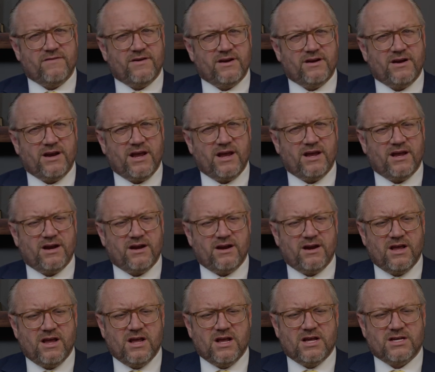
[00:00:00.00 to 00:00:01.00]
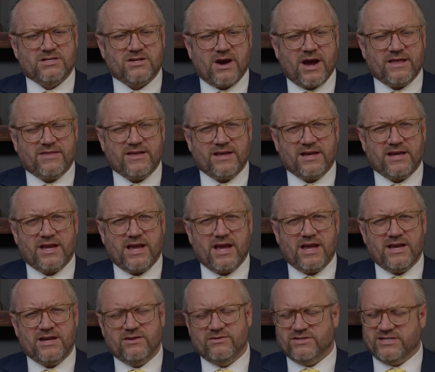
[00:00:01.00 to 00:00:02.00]
And, and so I think
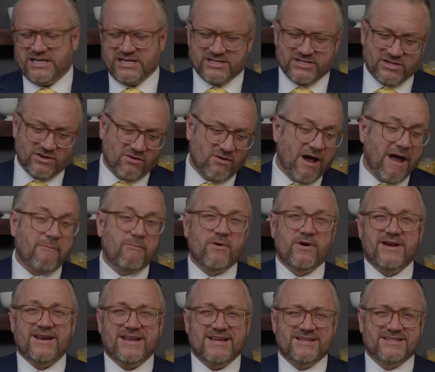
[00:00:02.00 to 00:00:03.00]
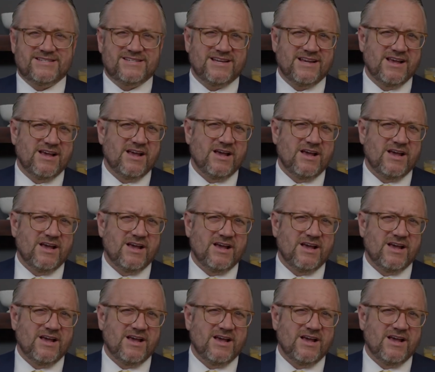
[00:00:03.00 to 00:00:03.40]
you see celebrities